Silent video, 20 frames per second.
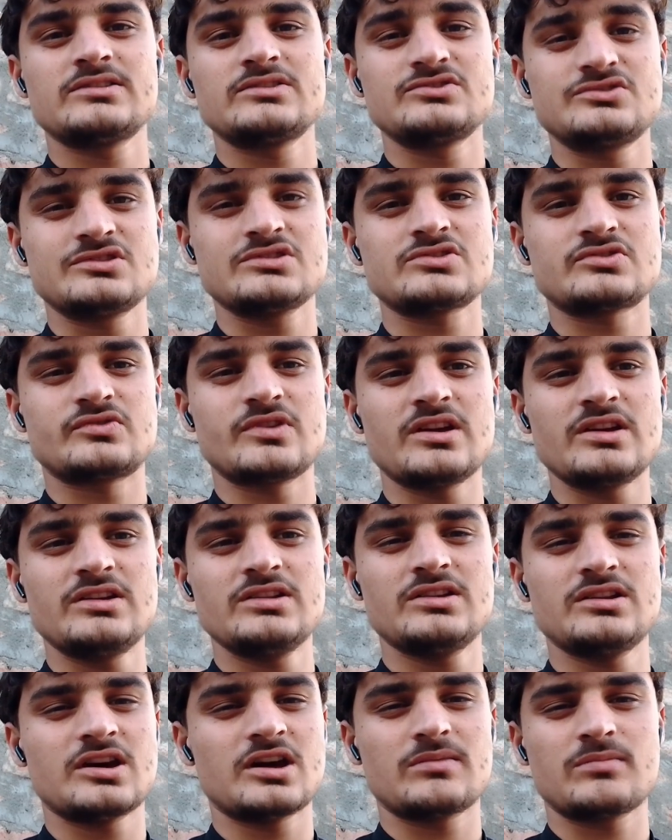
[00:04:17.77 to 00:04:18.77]
just read,
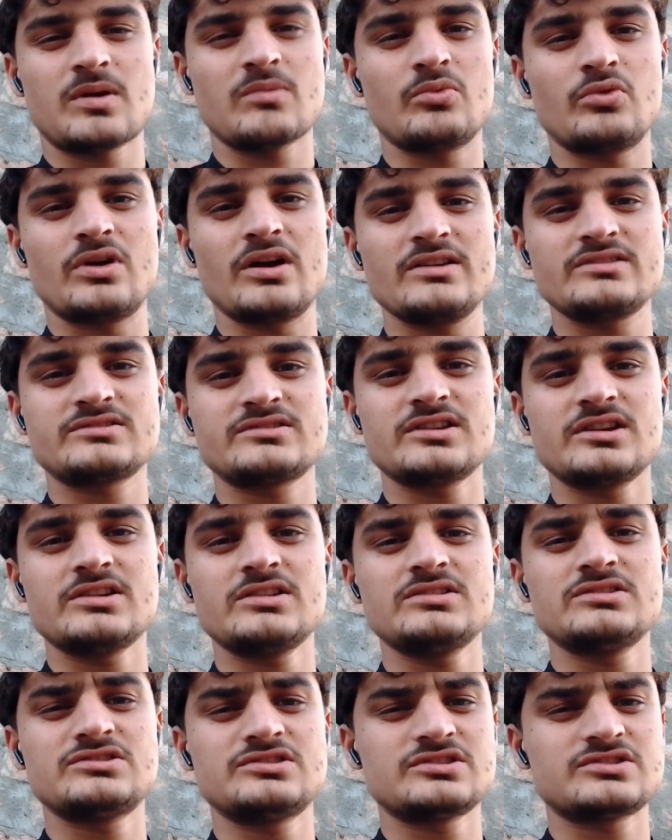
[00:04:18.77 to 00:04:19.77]
not memorized yet,
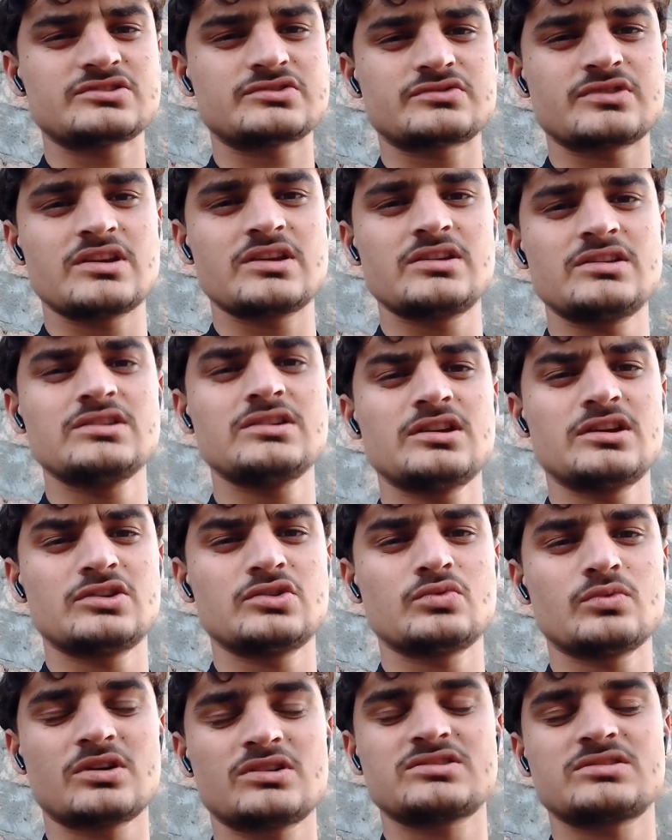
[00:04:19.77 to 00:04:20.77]
just read, and
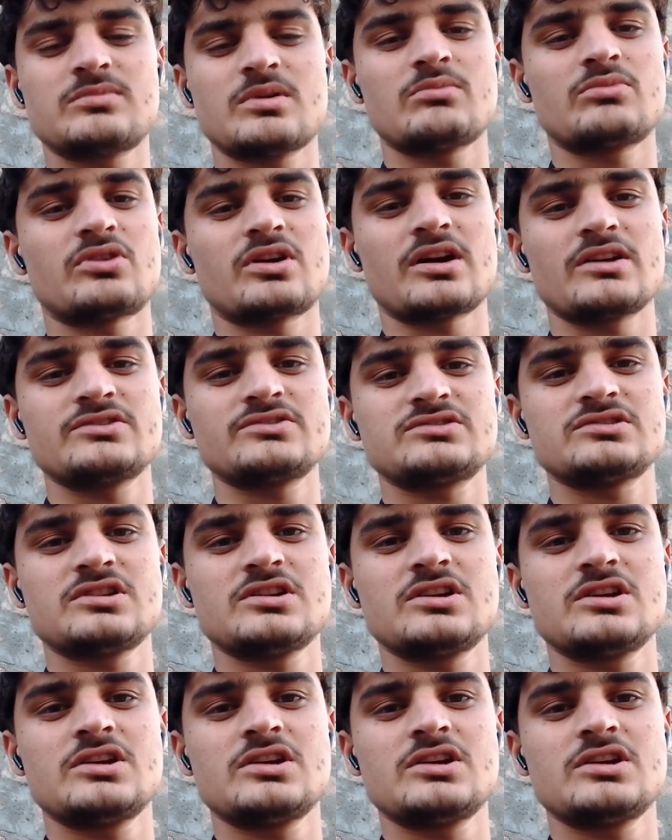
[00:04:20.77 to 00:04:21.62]
you want to memorize.